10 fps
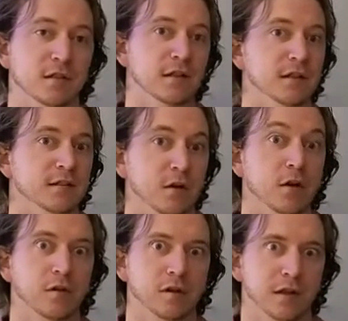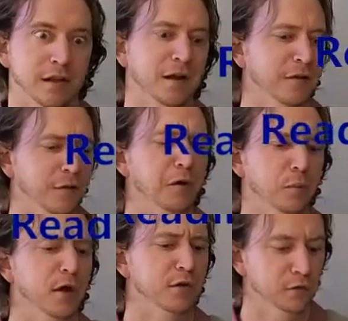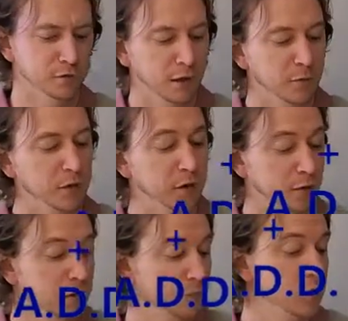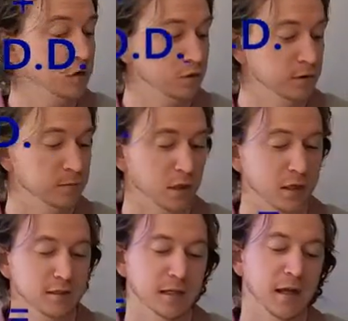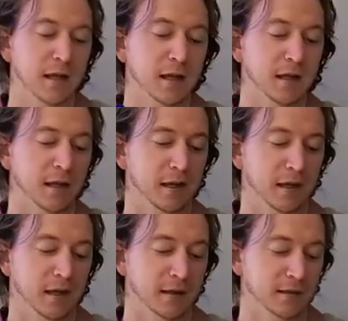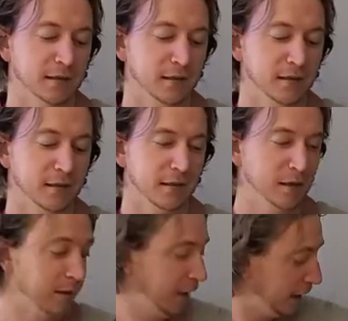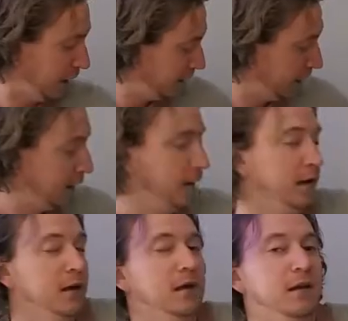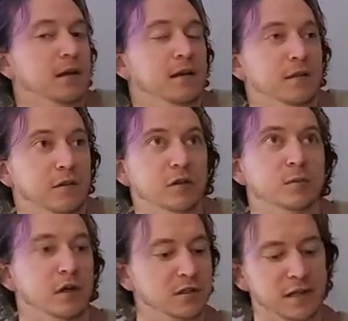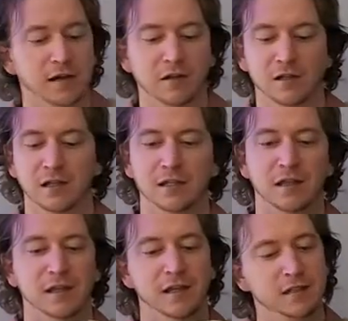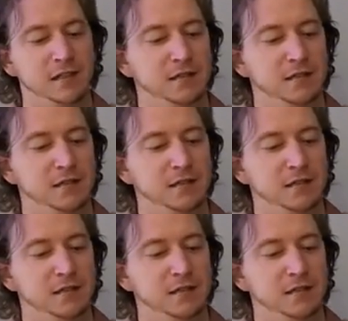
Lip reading: this, or 3 pages. I read the first 3 books, and those books kind of looked like this